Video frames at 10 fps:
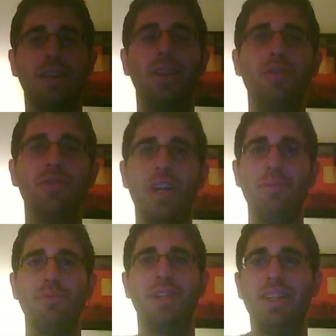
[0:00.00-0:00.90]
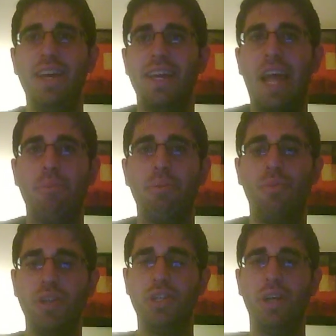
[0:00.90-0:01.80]
Hello, James and Elaine.
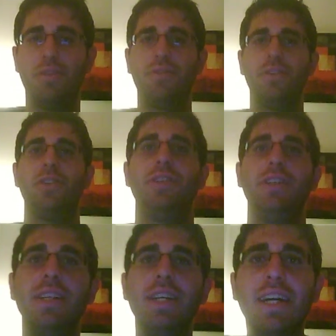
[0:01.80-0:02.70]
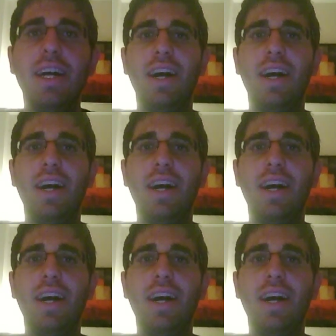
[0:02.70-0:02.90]
Happy one-year anniversary.